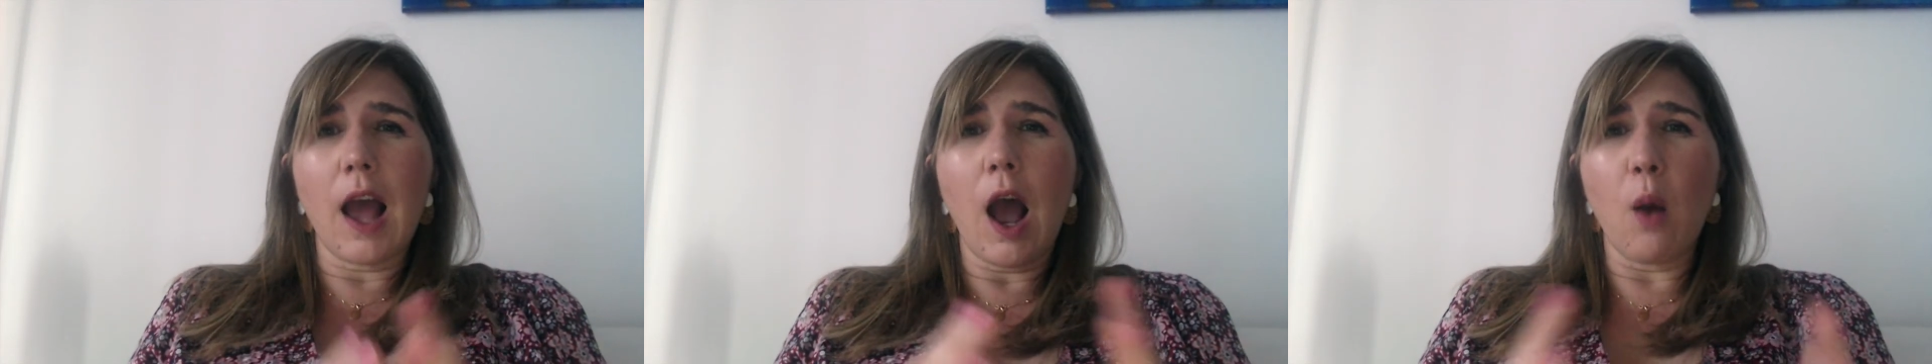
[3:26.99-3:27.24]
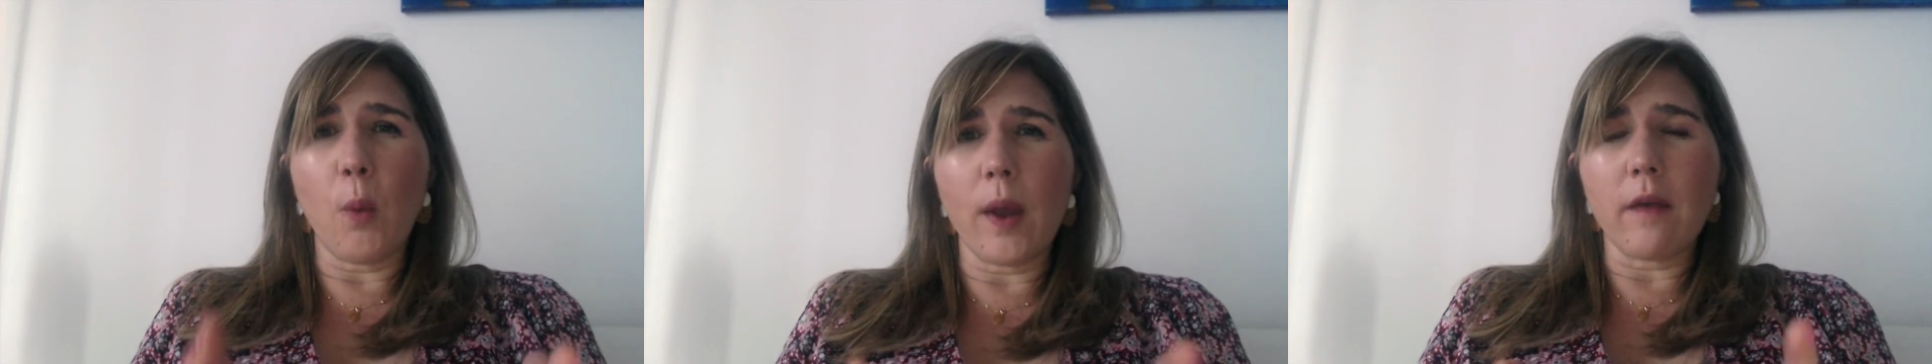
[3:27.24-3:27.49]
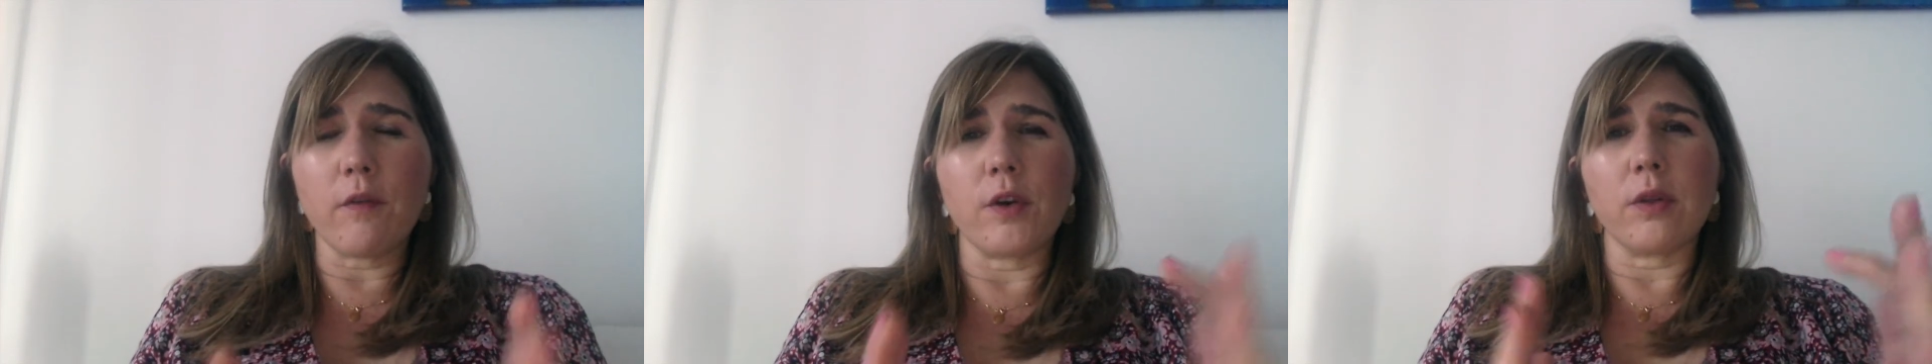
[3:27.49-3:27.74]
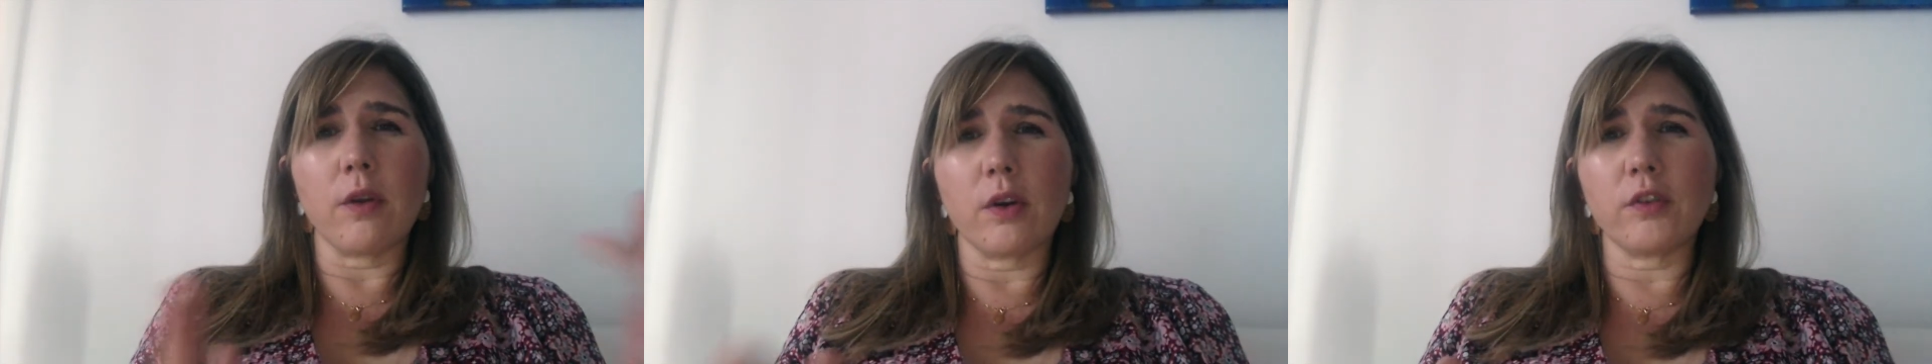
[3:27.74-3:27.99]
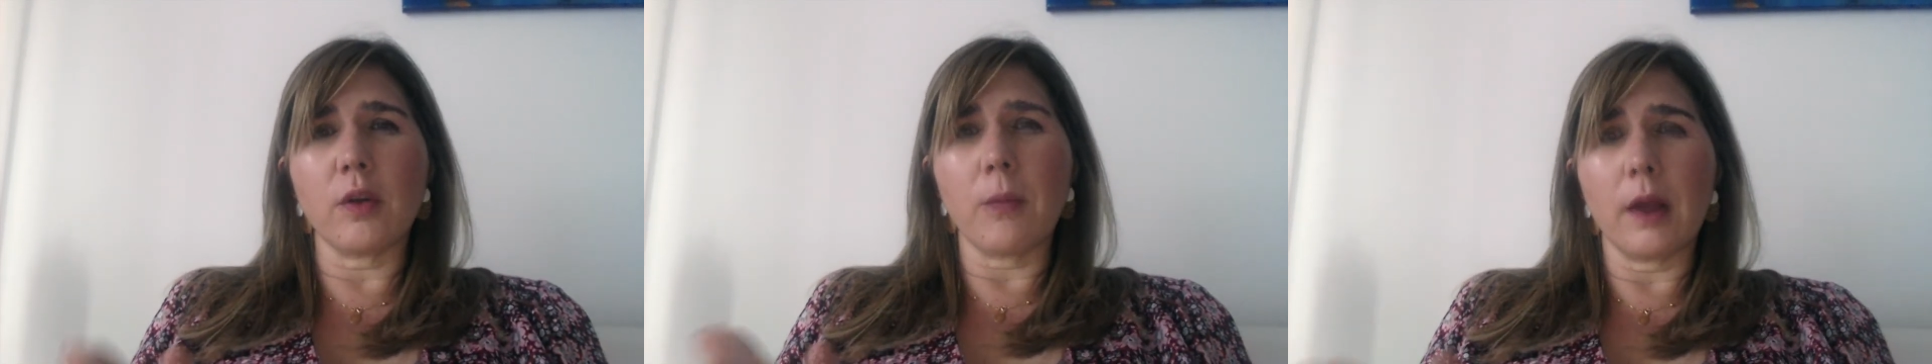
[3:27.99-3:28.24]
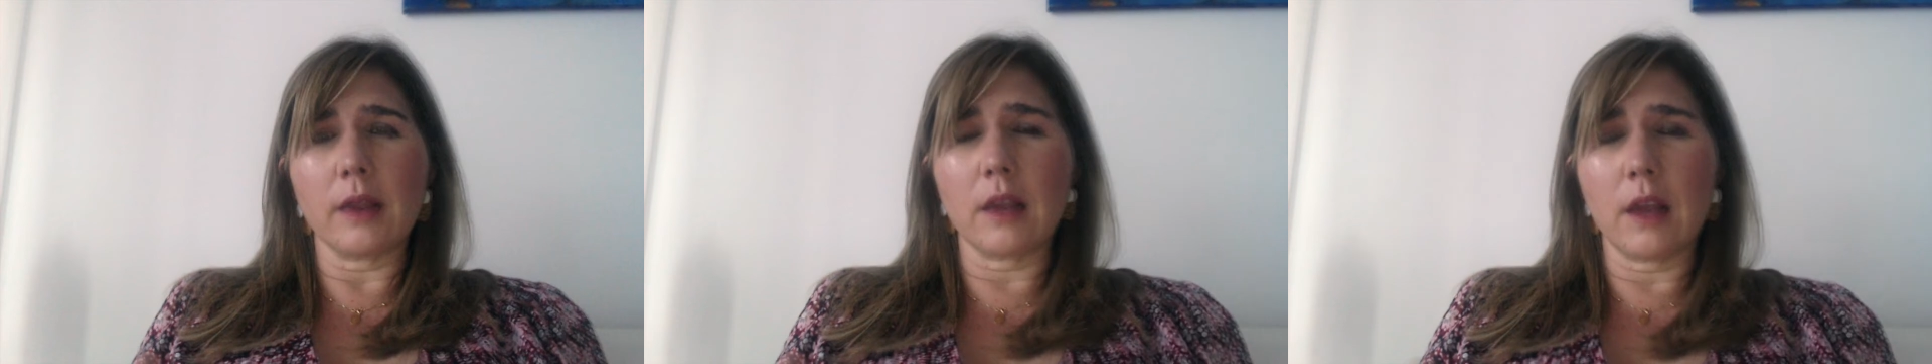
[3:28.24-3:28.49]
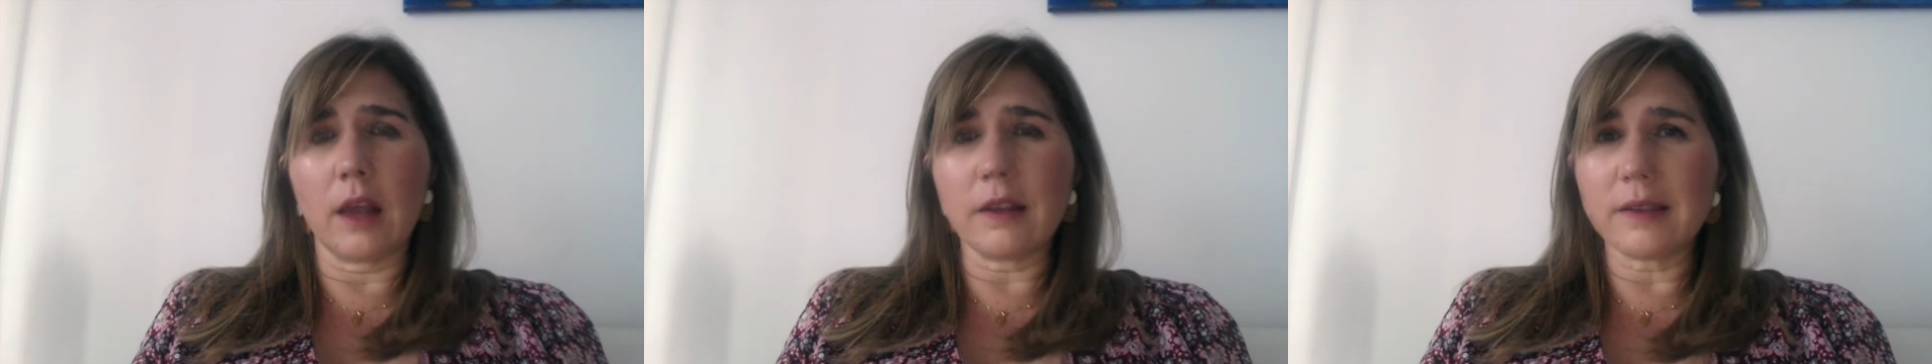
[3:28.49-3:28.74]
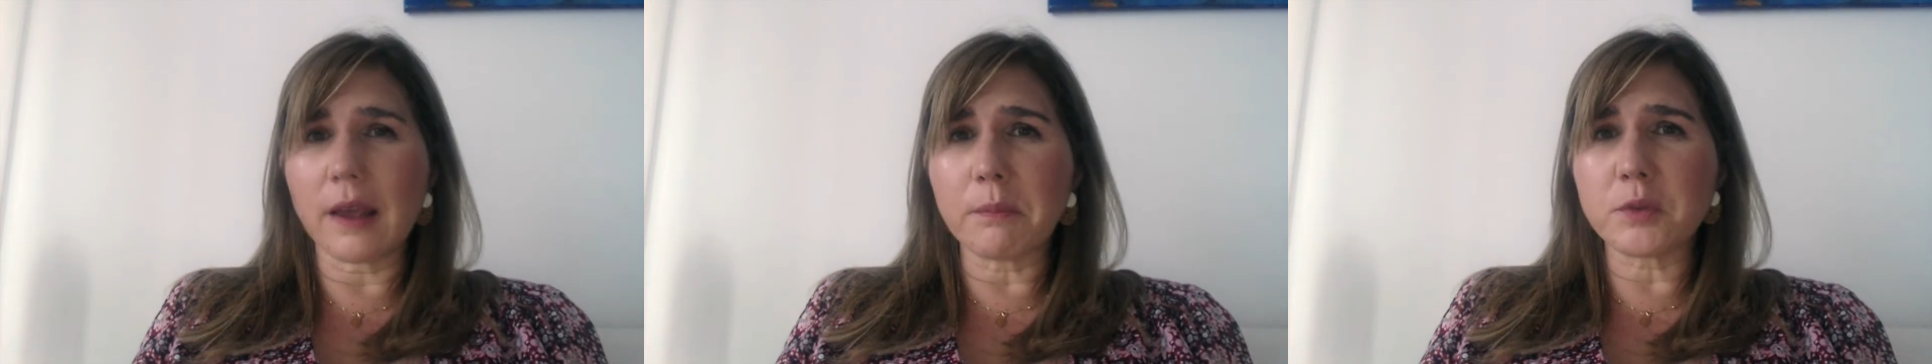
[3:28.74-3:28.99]
However, there are some other
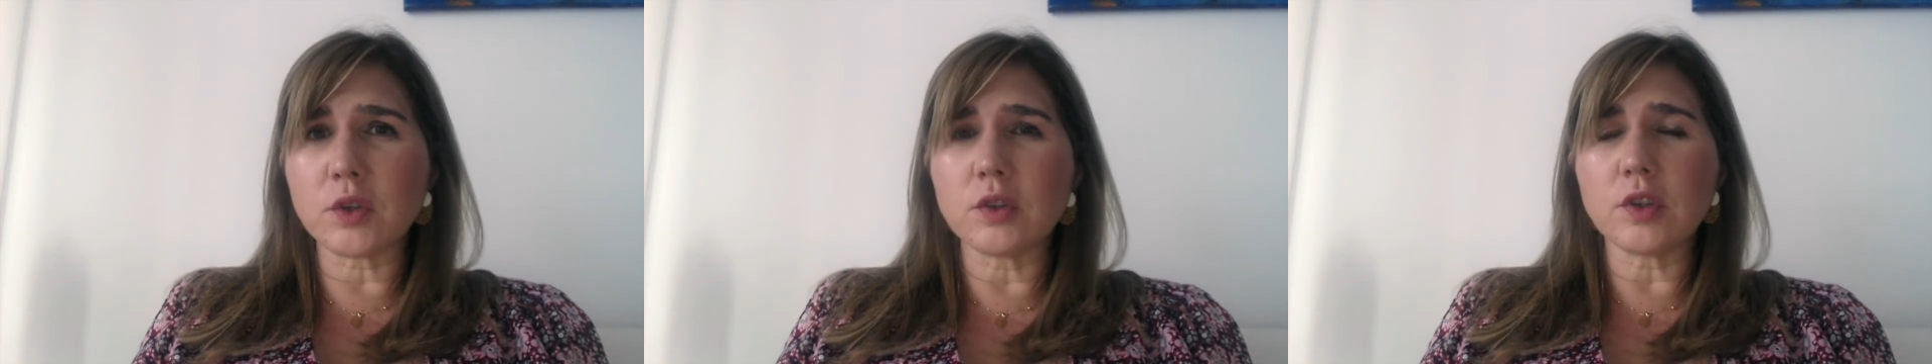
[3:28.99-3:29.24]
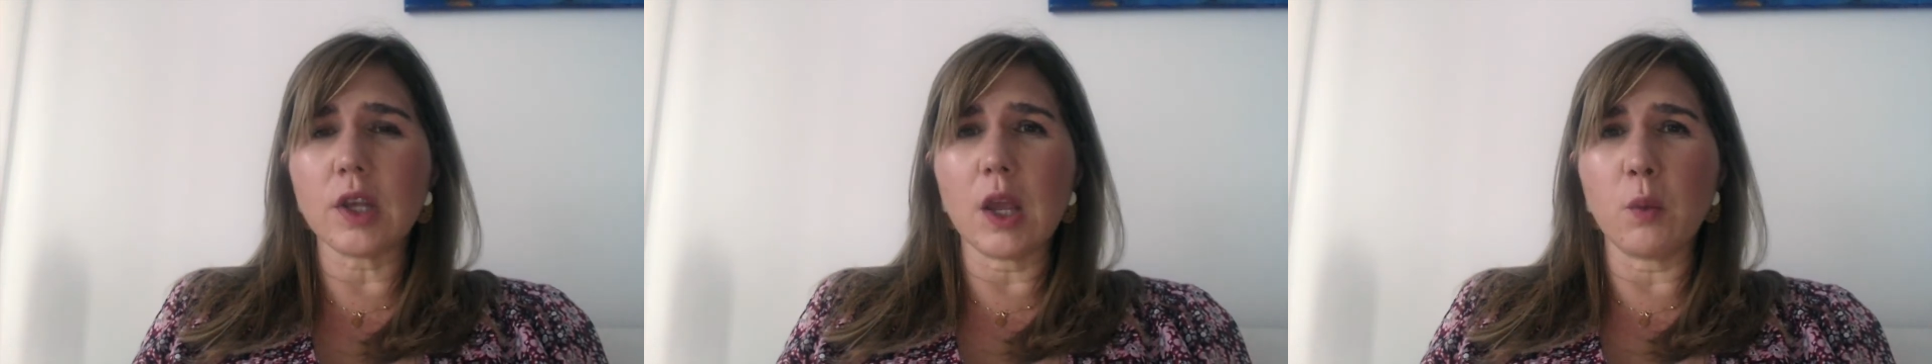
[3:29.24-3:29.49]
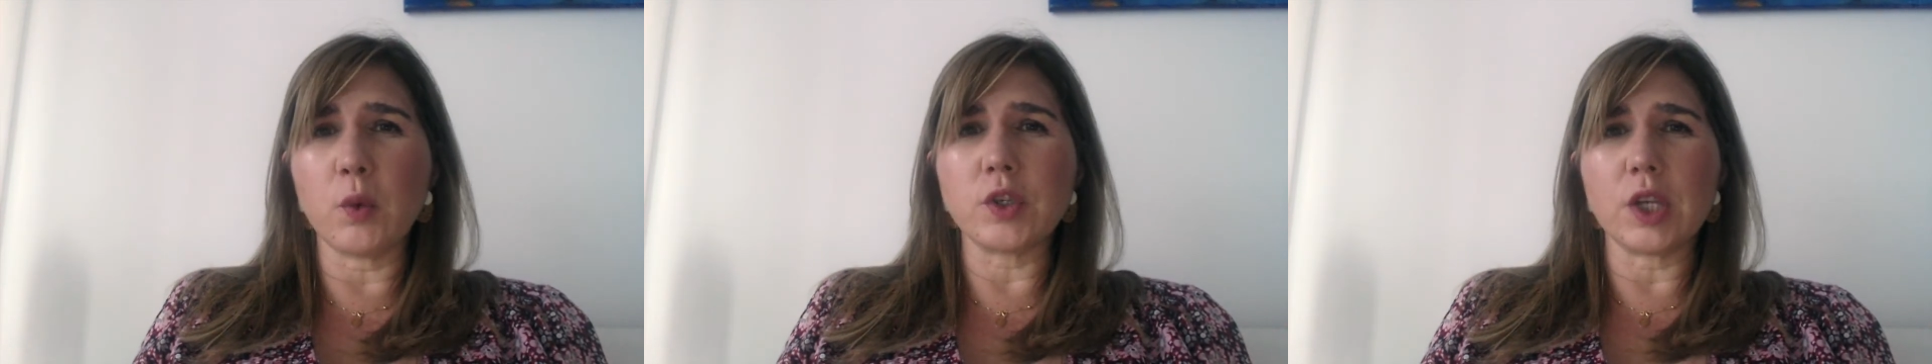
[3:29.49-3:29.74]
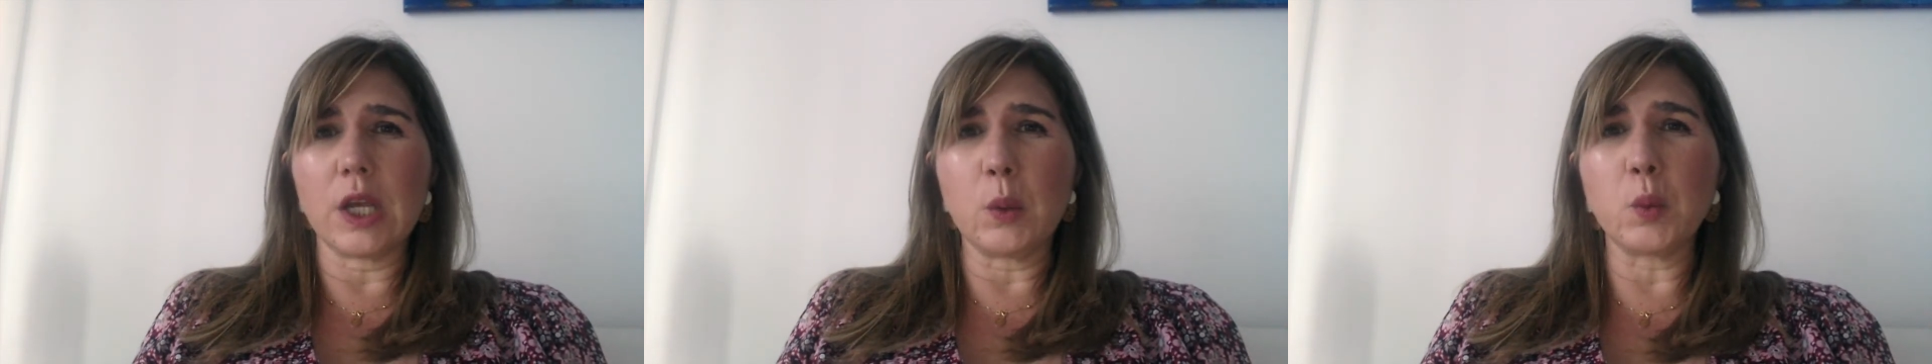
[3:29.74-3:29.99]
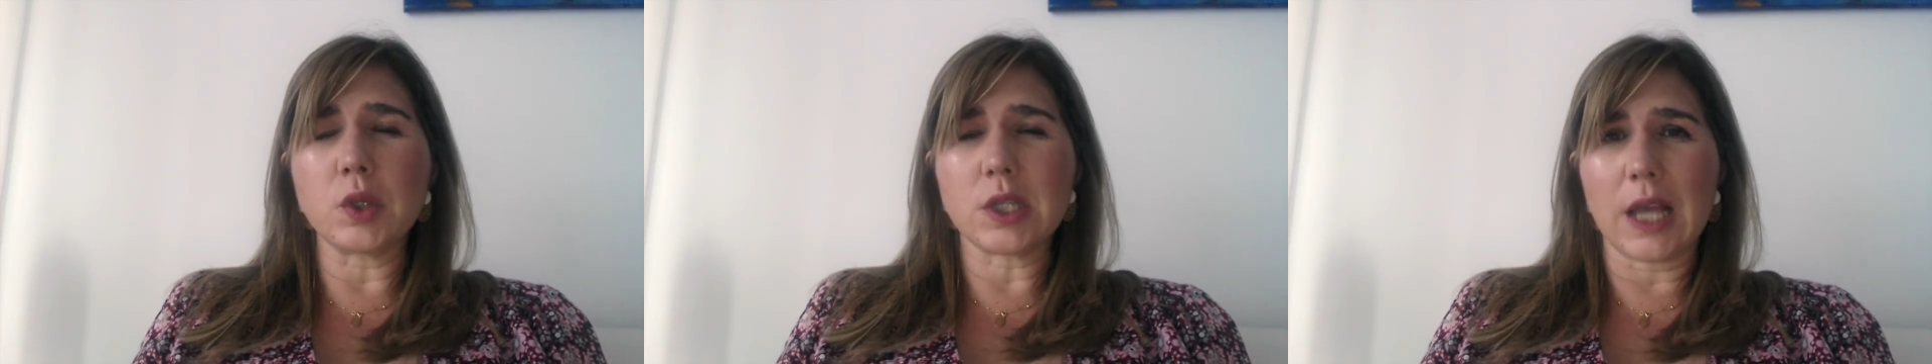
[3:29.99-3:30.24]
exceptions in which it would